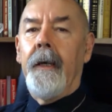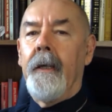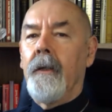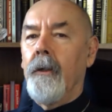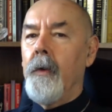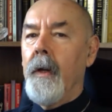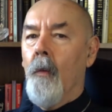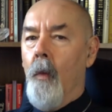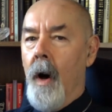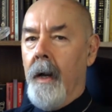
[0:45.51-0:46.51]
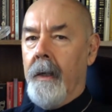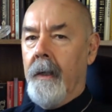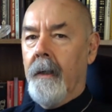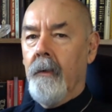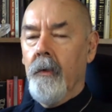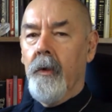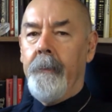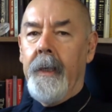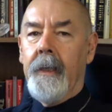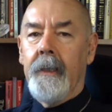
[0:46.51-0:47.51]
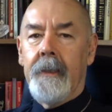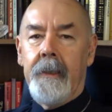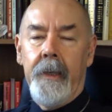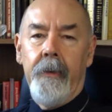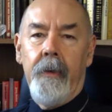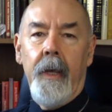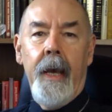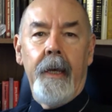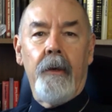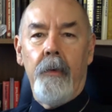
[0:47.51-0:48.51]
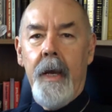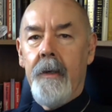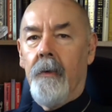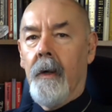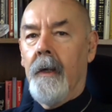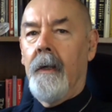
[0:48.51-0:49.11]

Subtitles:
including one who could be considered a creator.